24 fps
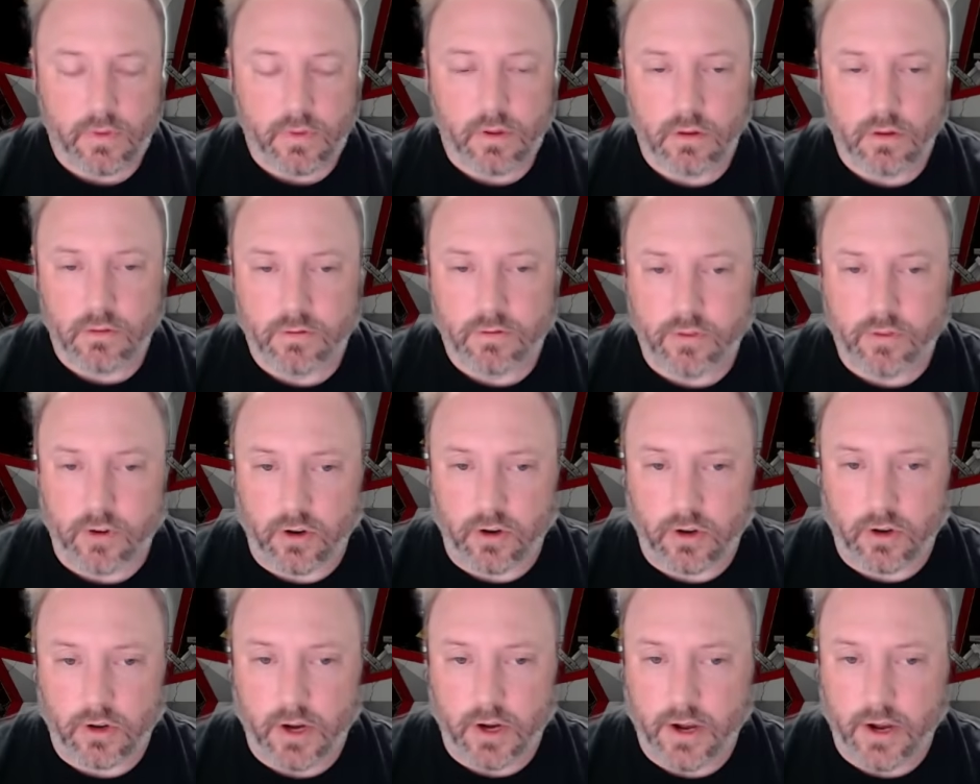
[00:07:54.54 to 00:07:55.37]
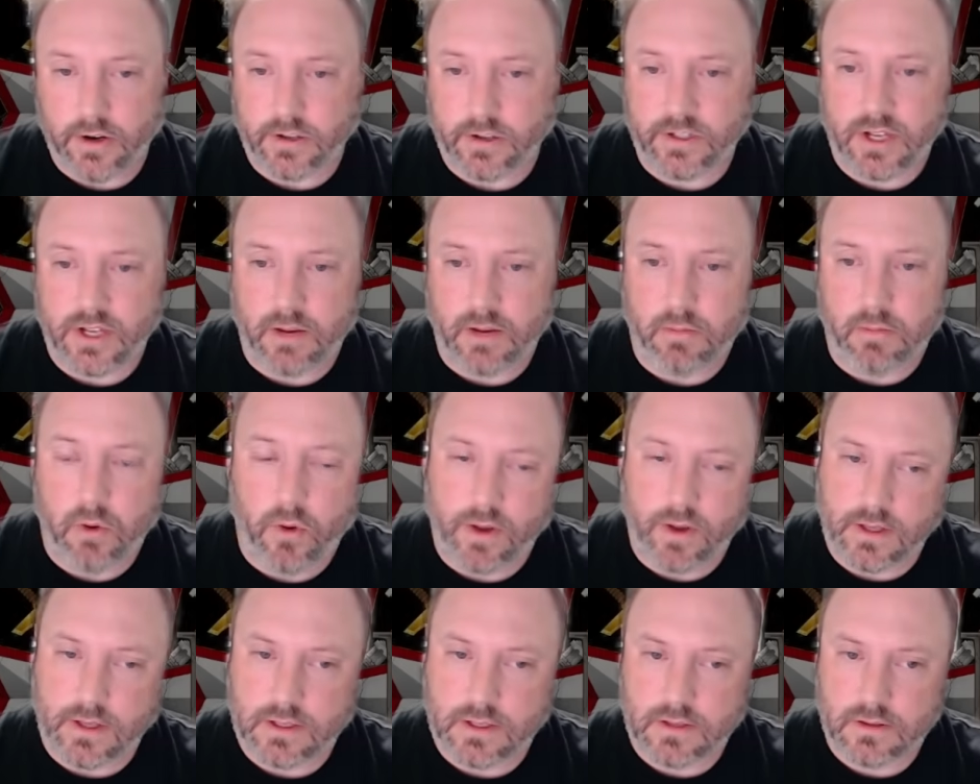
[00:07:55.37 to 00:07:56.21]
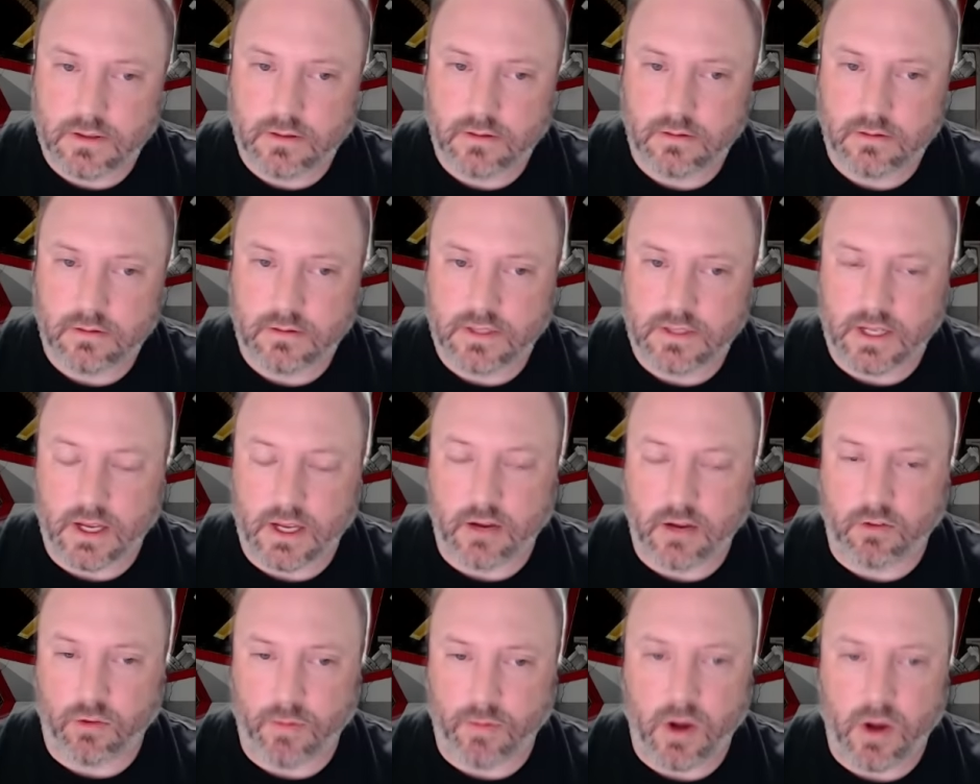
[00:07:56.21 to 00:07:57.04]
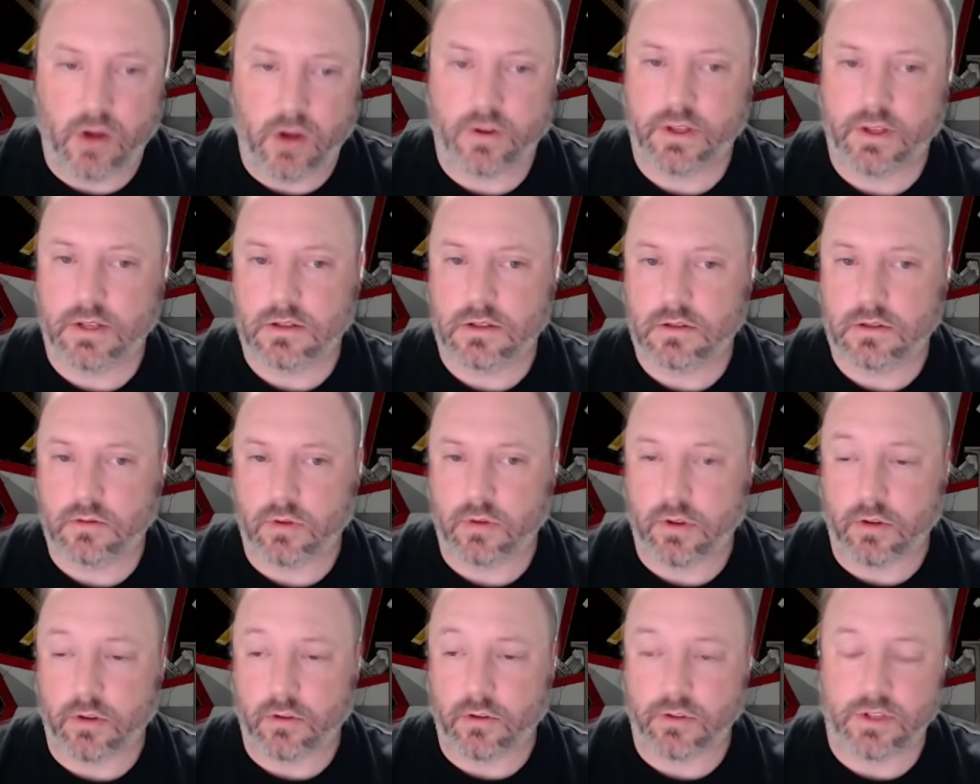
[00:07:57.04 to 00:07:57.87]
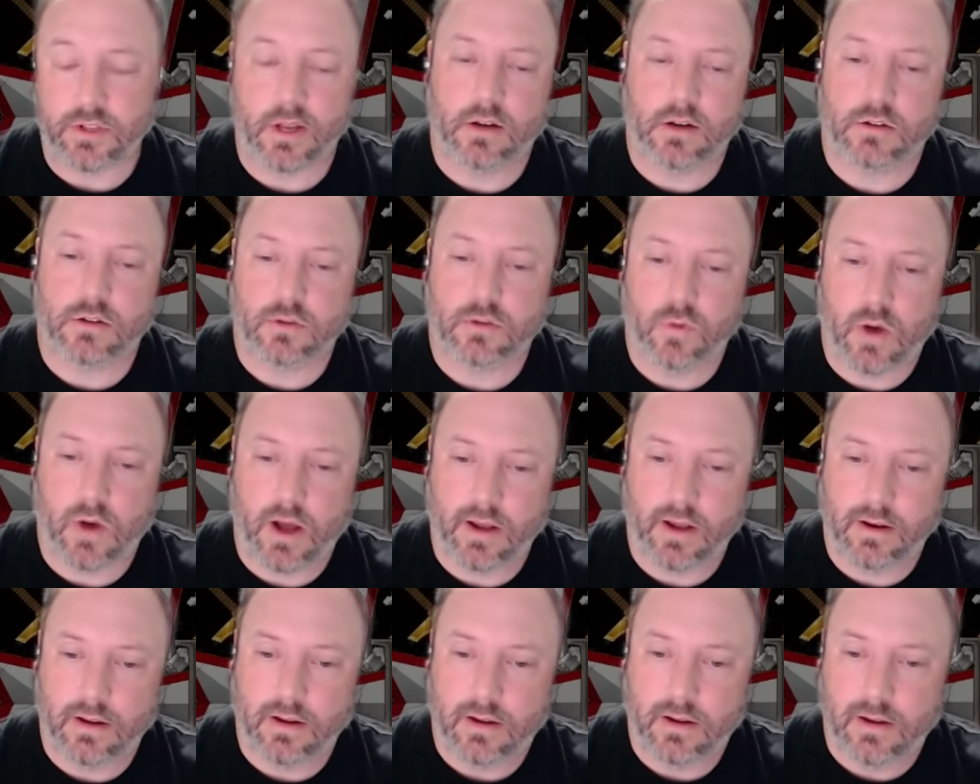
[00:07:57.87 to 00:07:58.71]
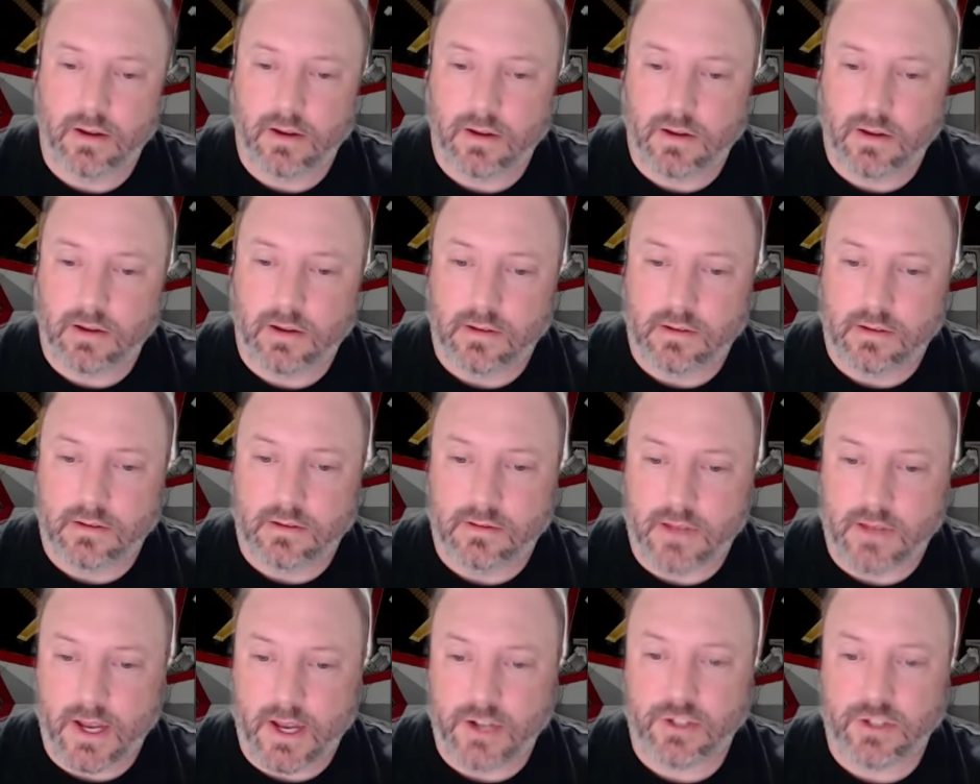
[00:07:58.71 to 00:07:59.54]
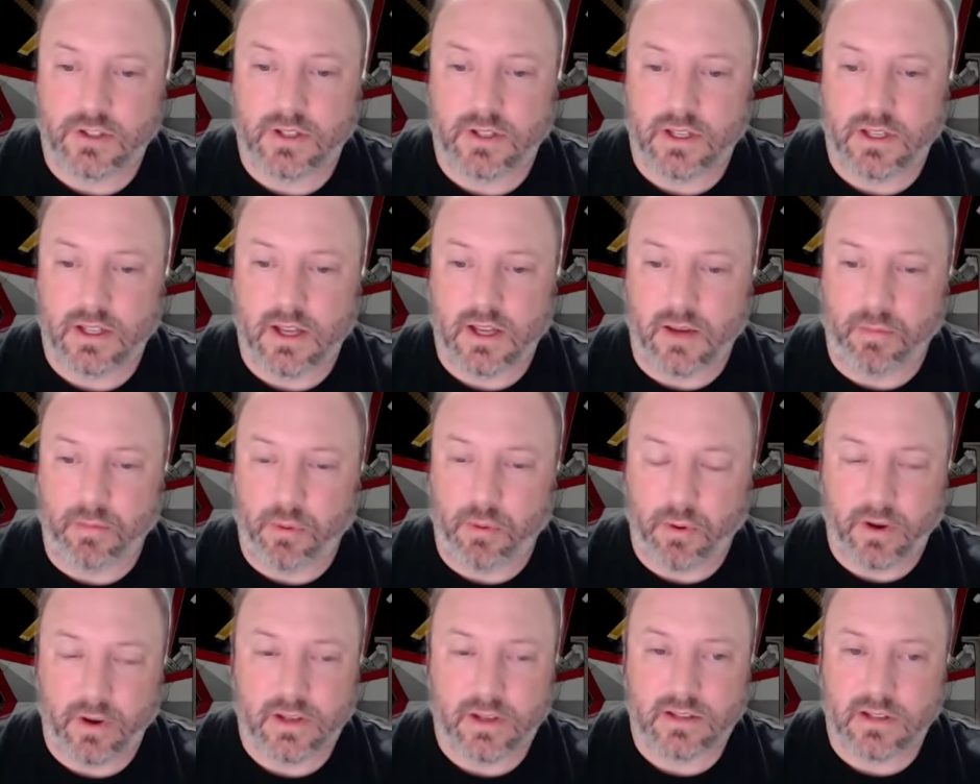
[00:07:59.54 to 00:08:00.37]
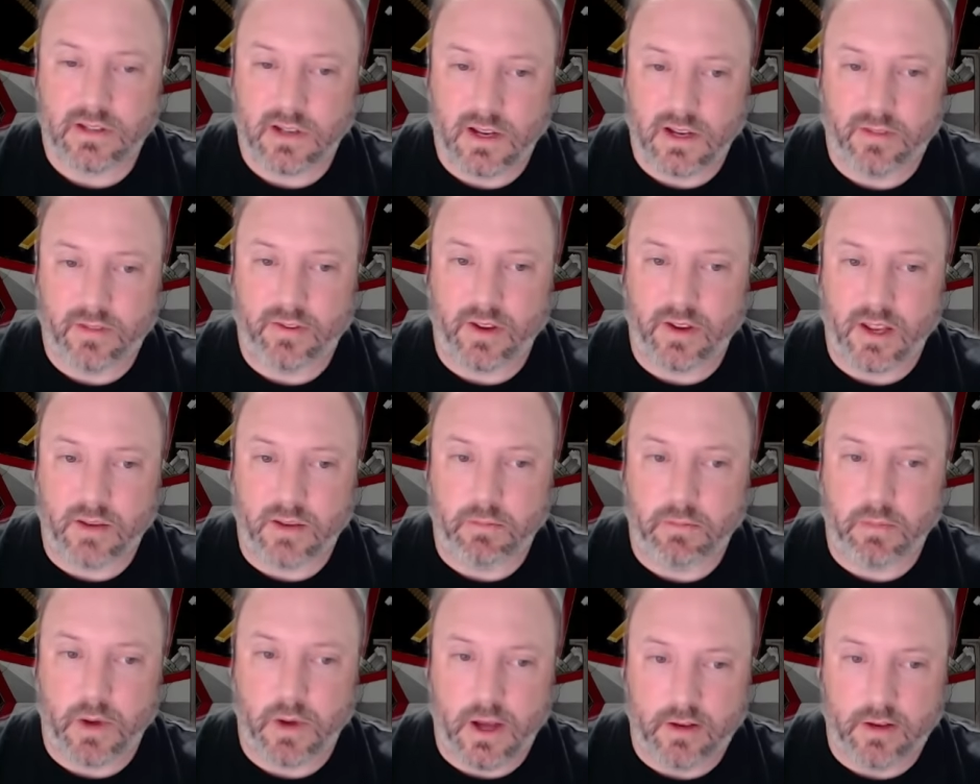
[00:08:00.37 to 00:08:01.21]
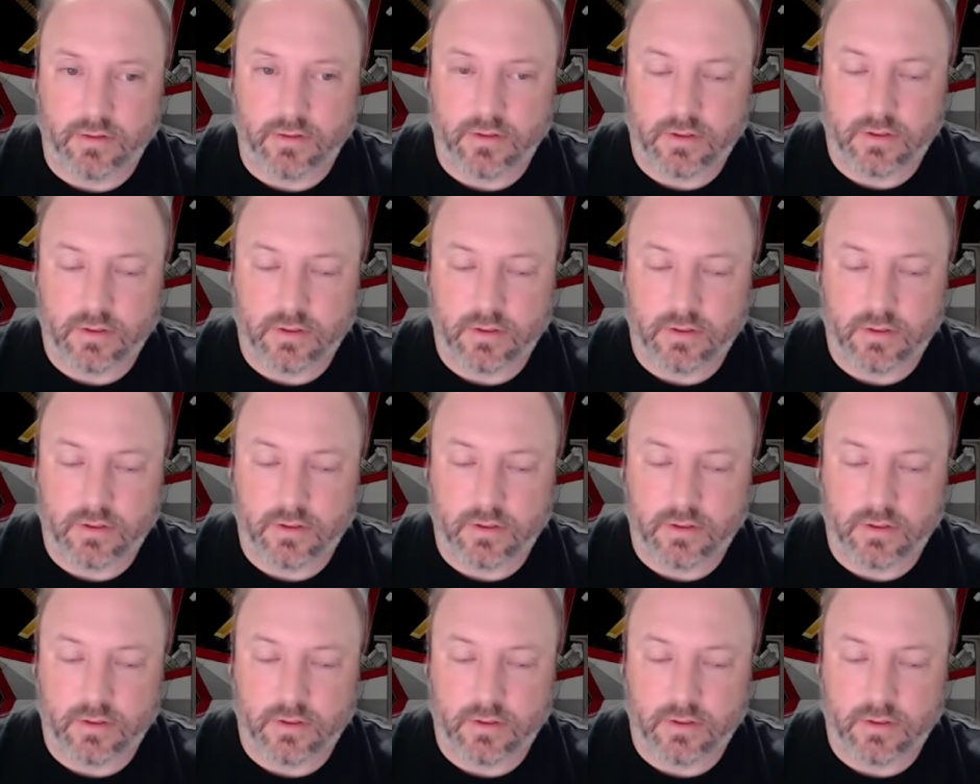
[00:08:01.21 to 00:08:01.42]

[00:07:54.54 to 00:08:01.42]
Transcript: for 110 points, sticking Grimaldus with a Crusader squad is actually a pretty significant buff.